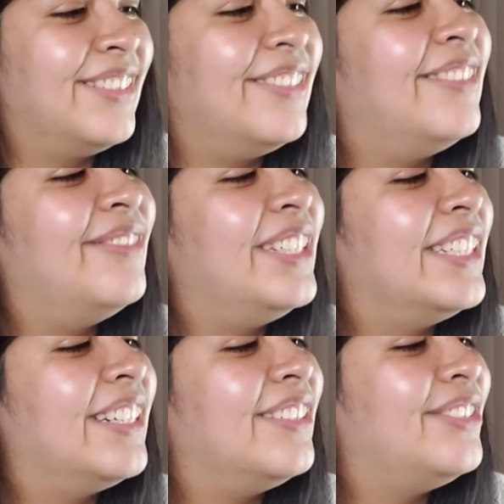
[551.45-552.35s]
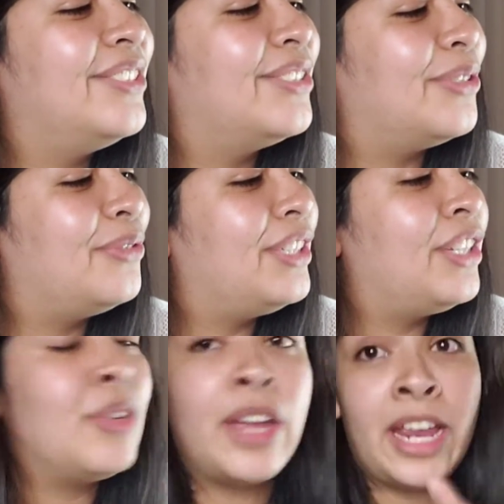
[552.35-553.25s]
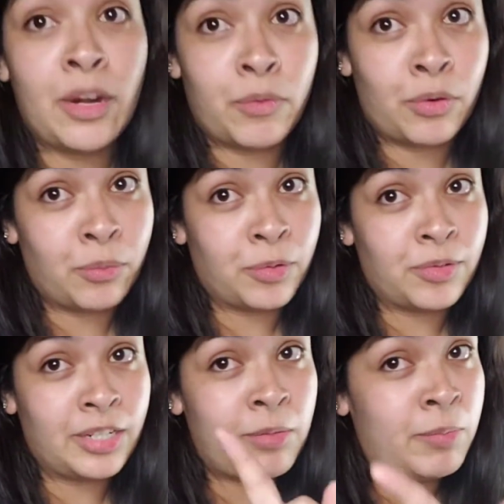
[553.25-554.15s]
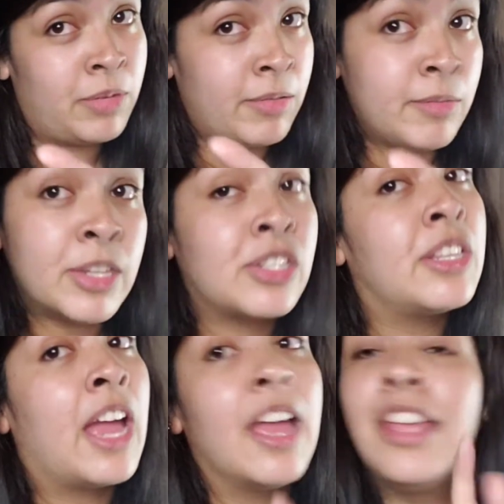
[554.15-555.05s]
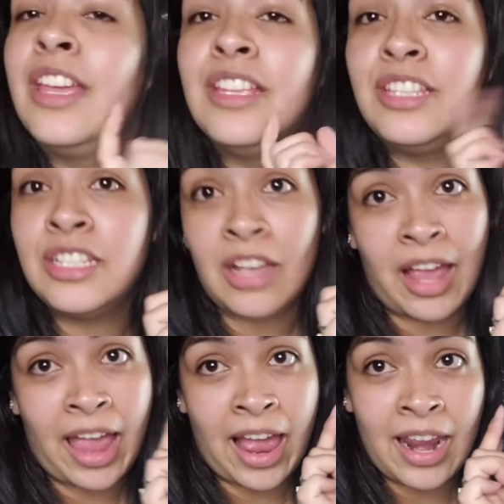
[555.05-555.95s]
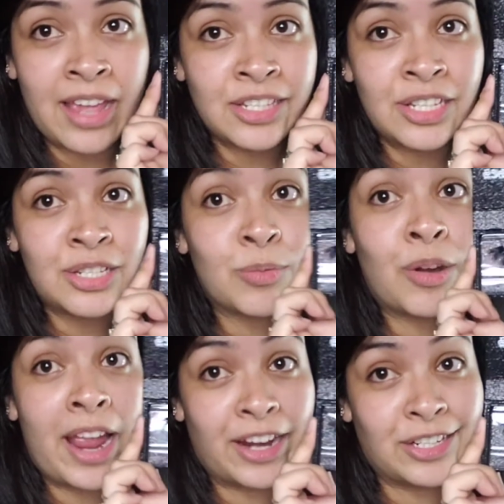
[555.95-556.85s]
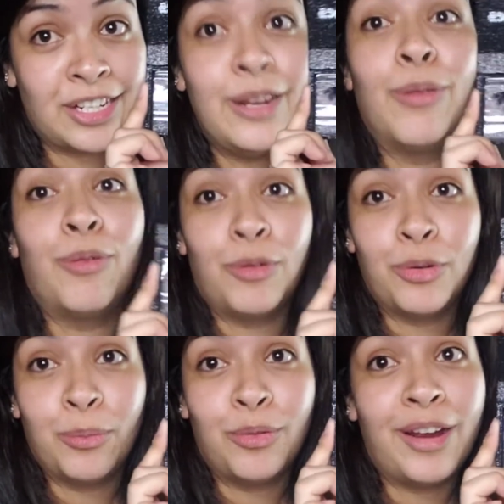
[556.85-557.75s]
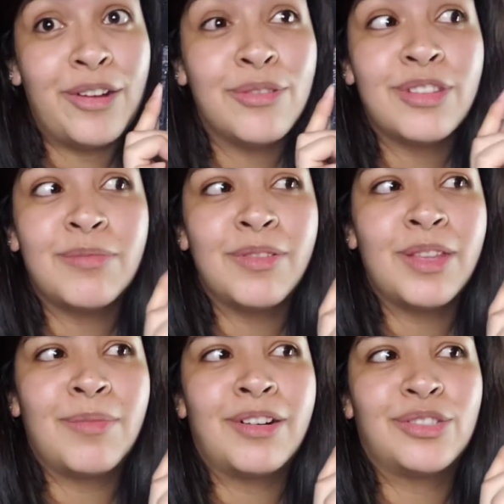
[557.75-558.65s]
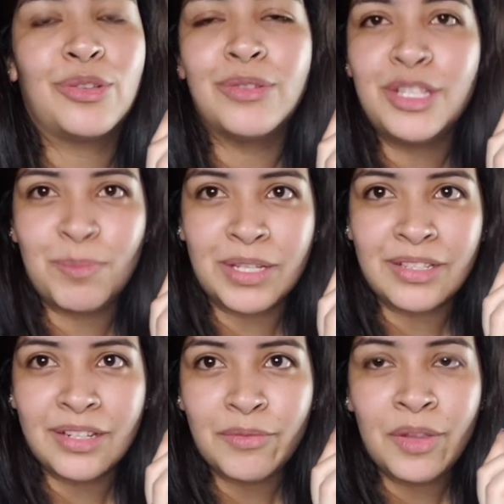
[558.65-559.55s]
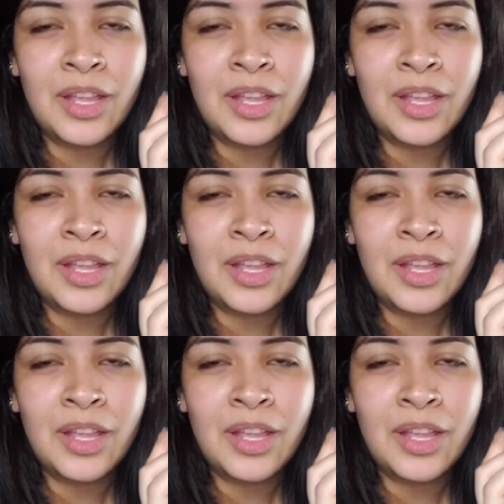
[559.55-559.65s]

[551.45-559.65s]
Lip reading: Oh my god, they're so freaking cute and affordable. Let me mention that these eyelashes were actually affordable. I know some of them are so expensive,